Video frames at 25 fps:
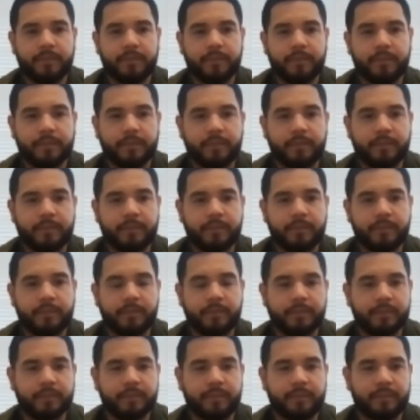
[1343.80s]

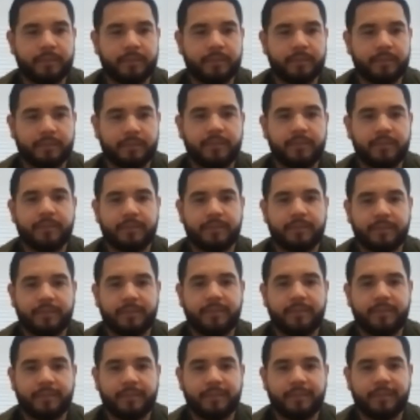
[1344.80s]

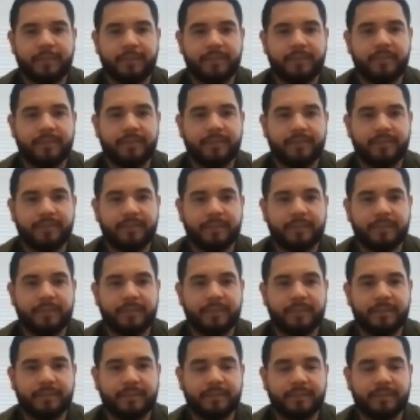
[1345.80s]

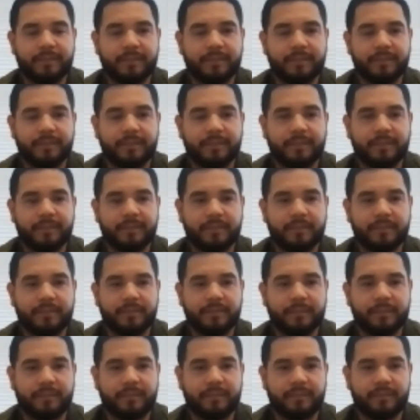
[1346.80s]

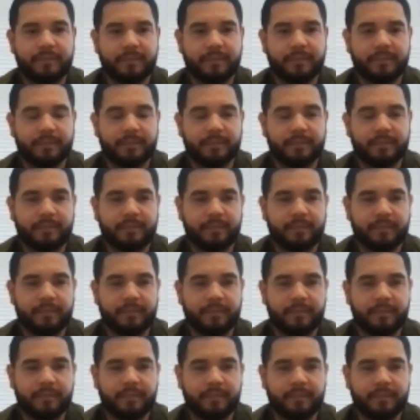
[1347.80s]

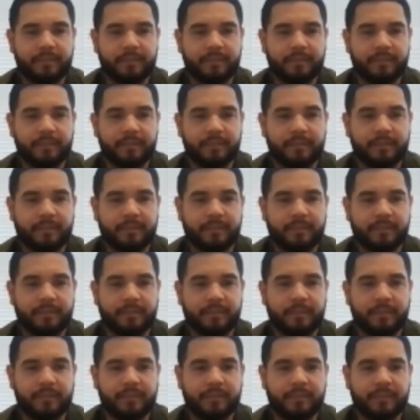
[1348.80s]

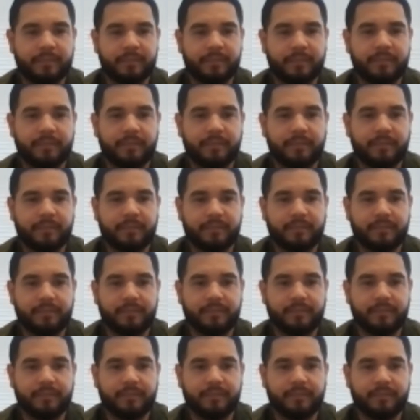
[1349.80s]

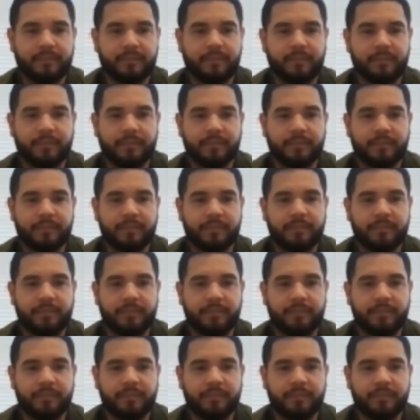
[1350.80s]
This person isn't speaking.